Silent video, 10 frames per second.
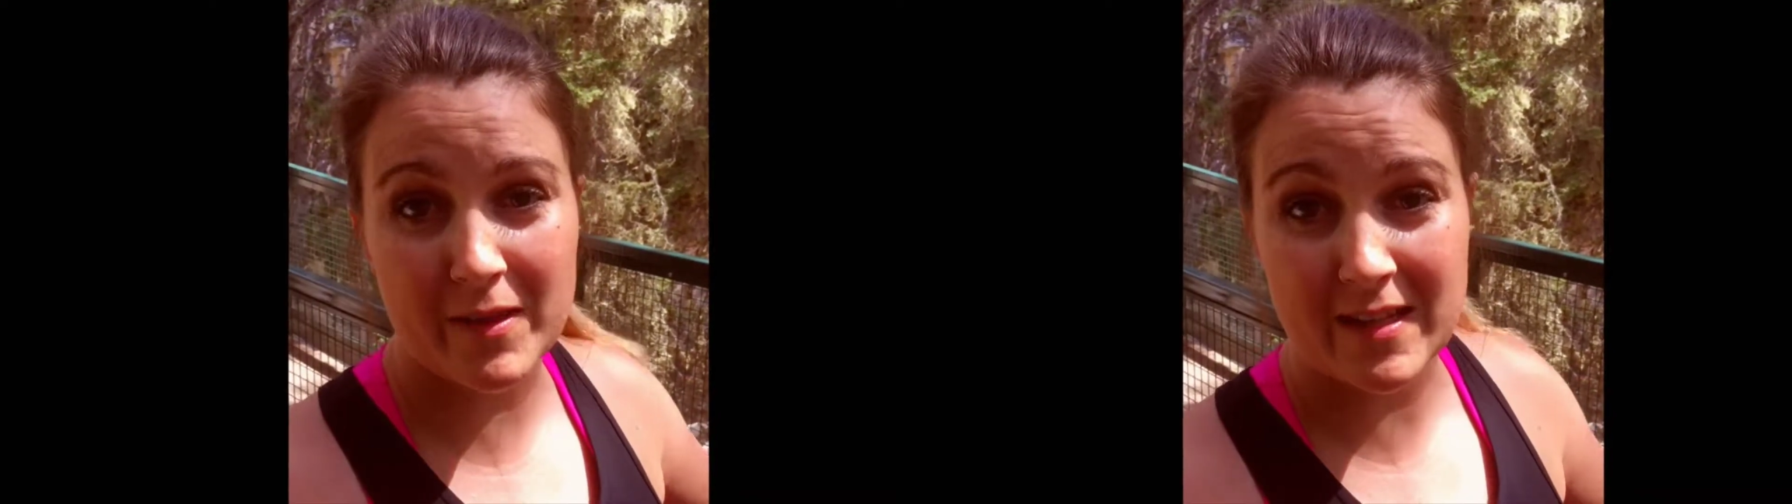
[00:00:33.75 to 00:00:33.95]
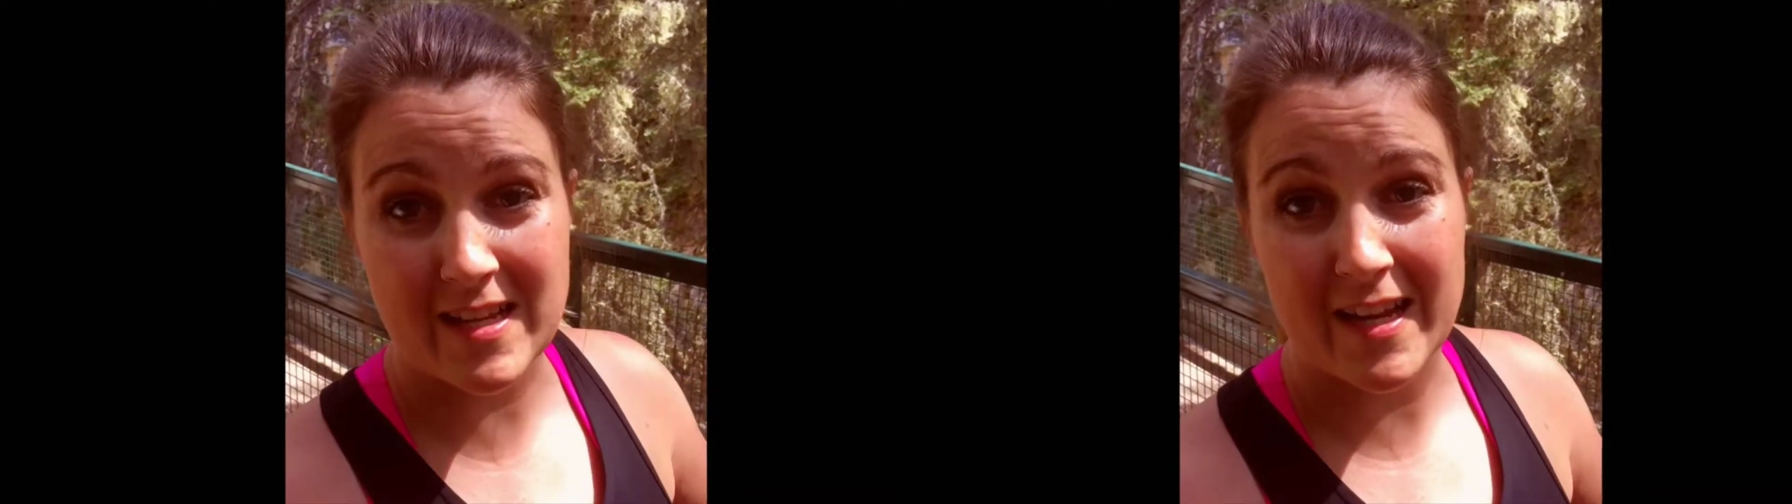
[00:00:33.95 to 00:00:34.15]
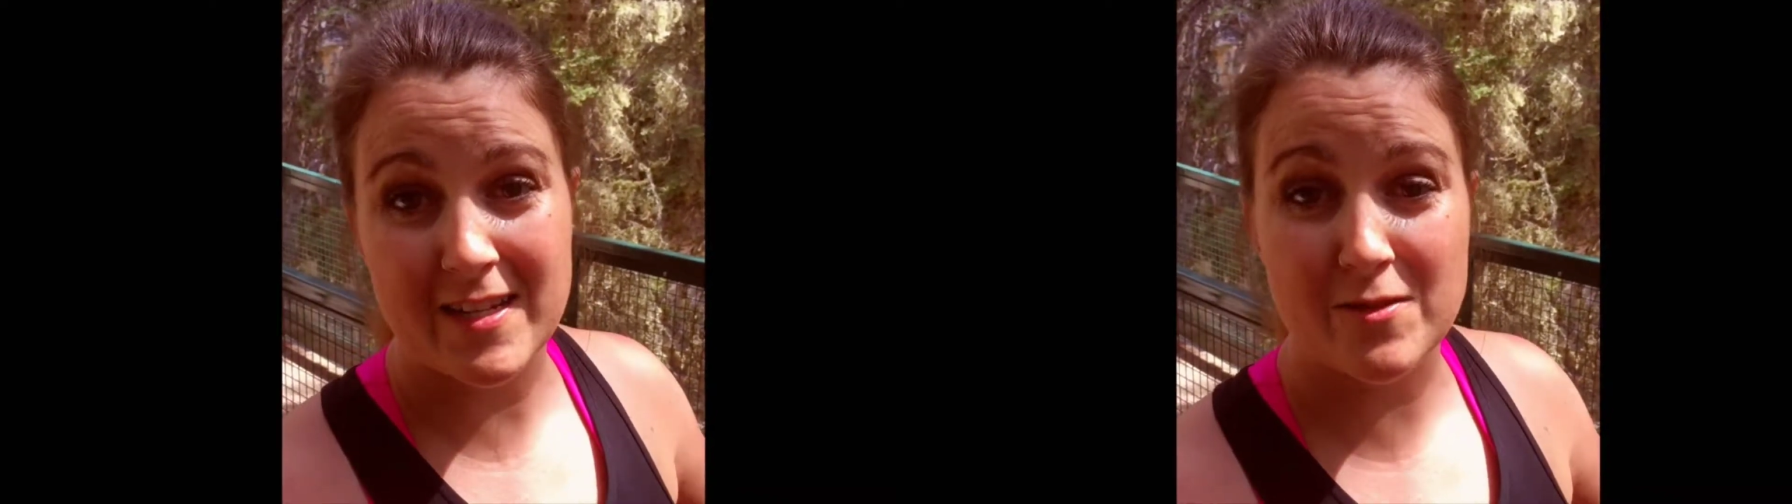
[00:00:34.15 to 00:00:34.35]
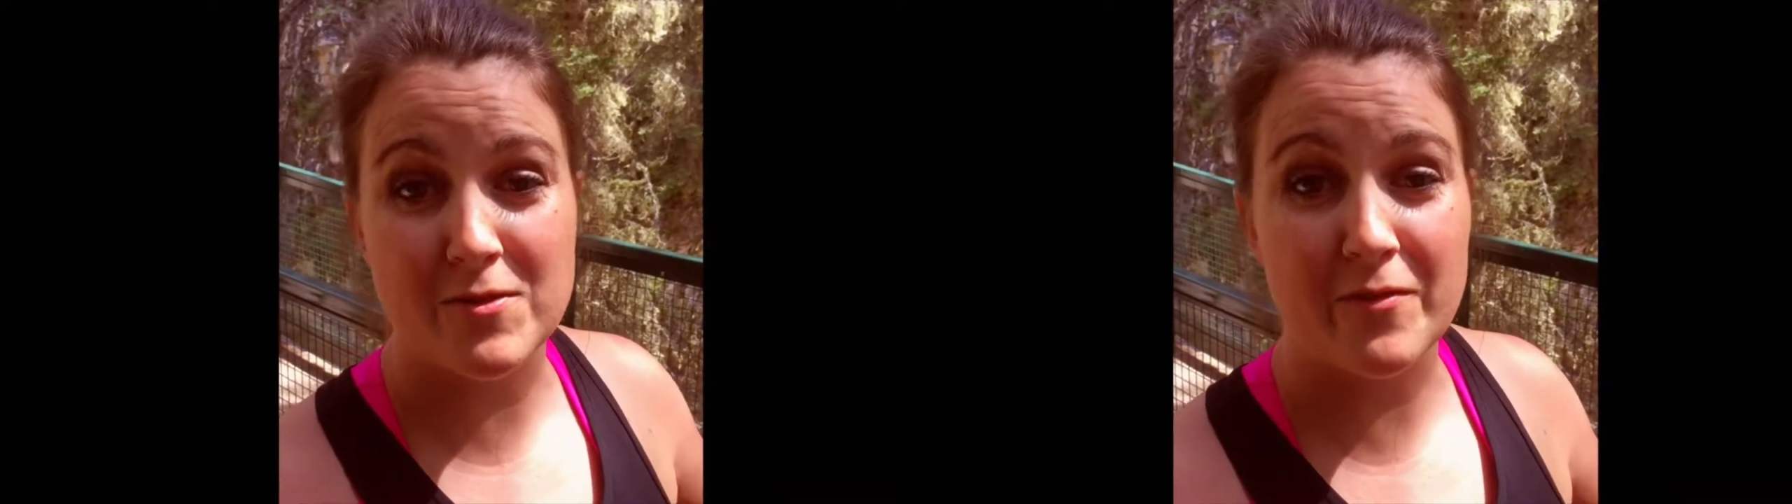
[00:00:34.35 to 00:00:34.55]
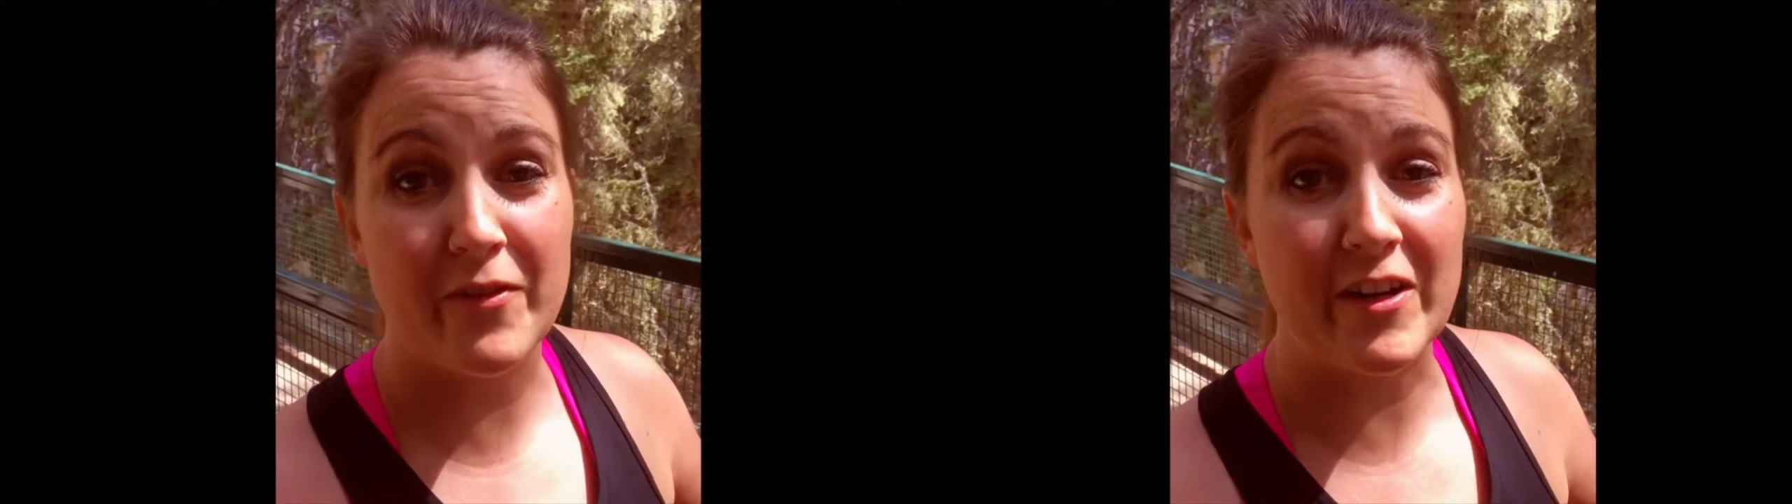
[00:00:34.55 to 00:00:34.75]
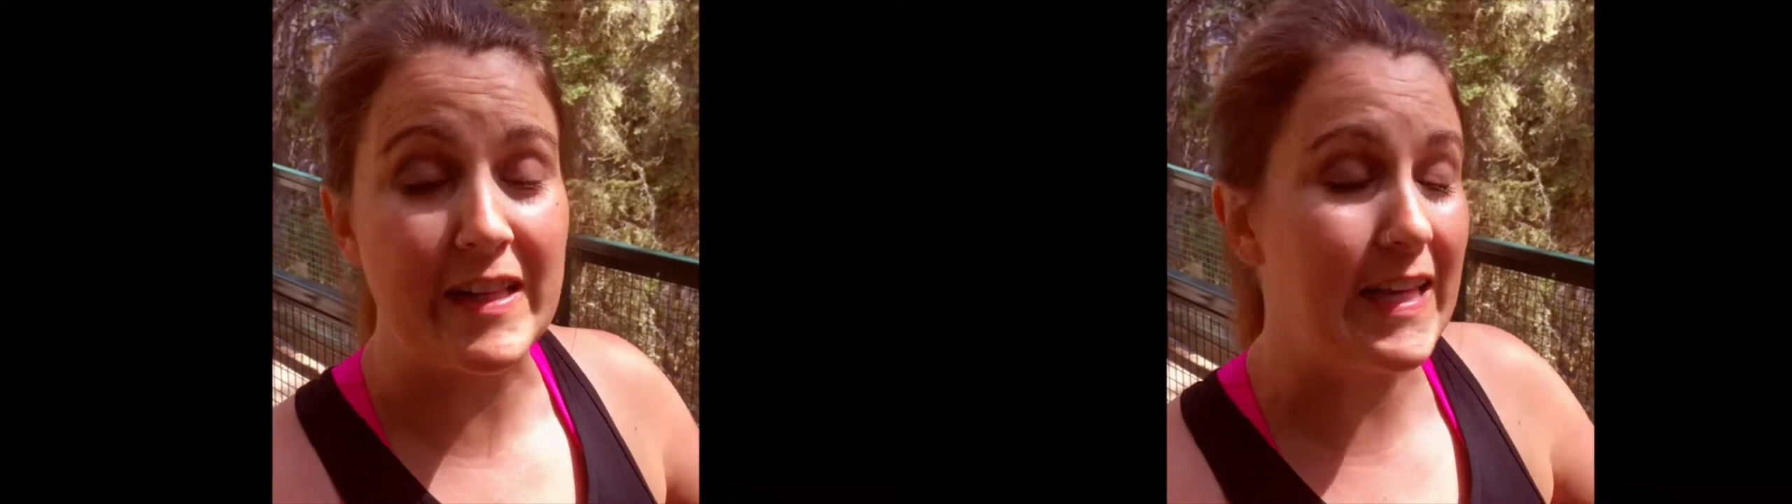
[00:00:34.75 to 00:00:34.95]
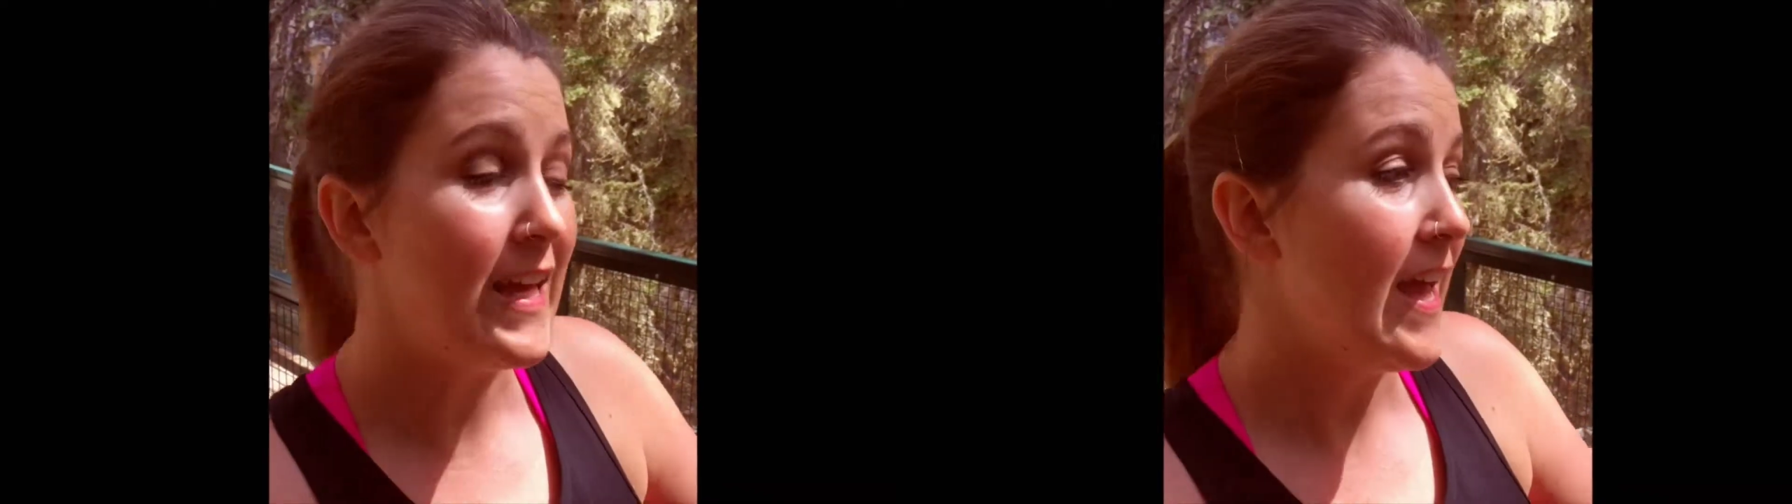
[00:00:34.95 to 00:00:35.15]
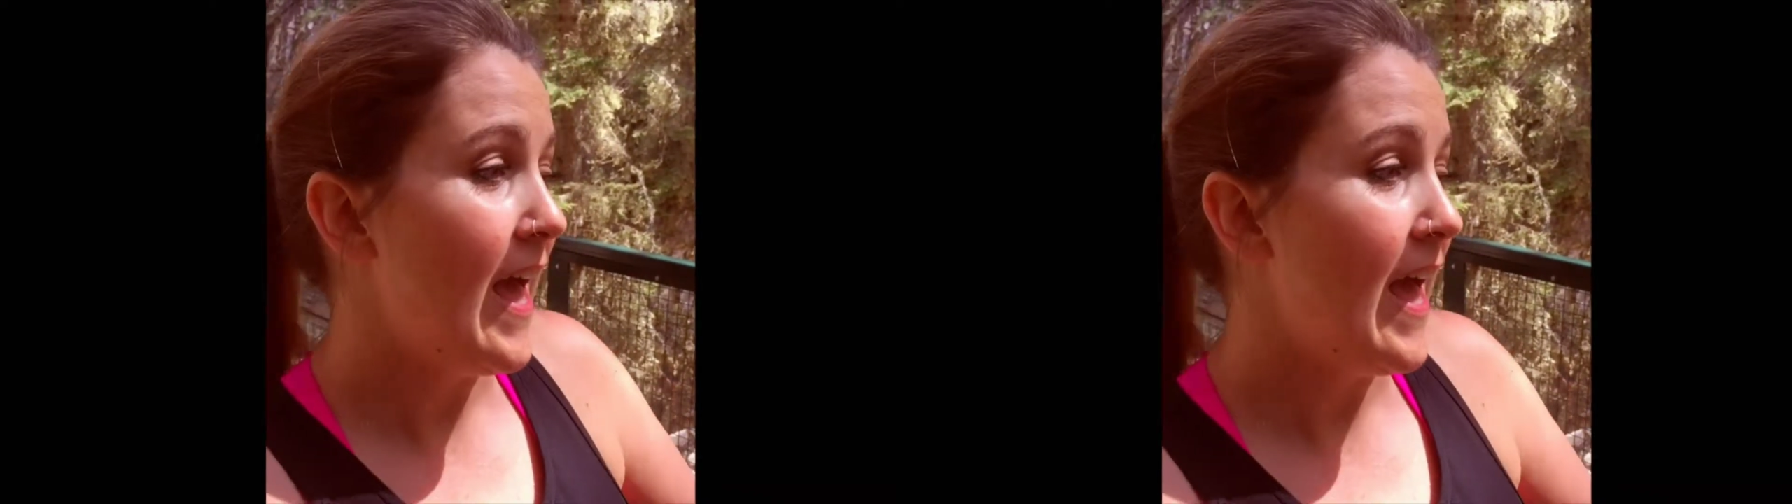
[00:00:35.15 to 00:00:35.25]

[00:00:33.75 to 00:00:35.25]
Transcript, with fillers: anxiety so severely,